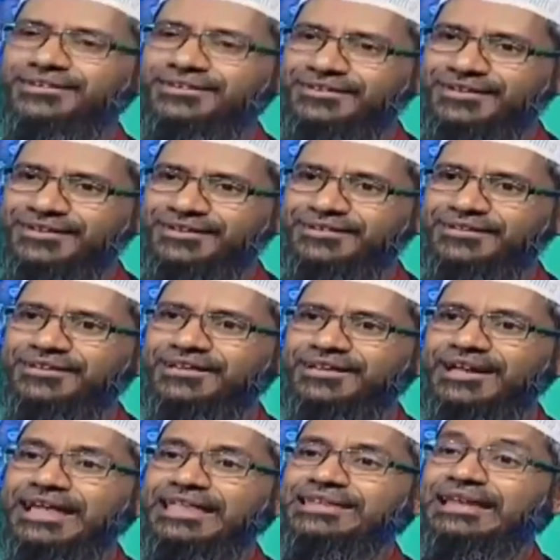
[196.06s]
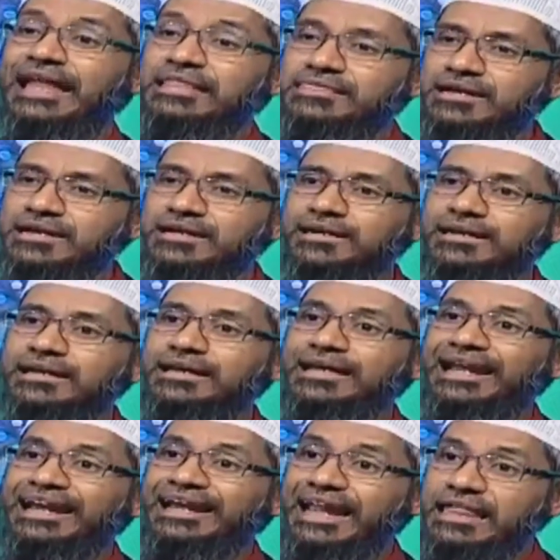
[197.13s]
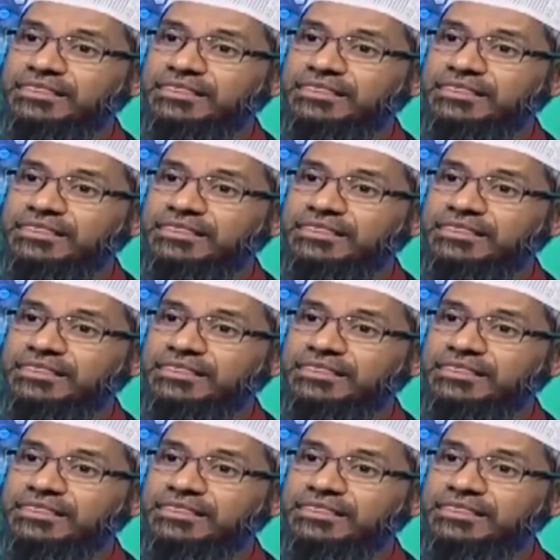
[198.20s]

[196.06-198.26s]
first cousins, the chances of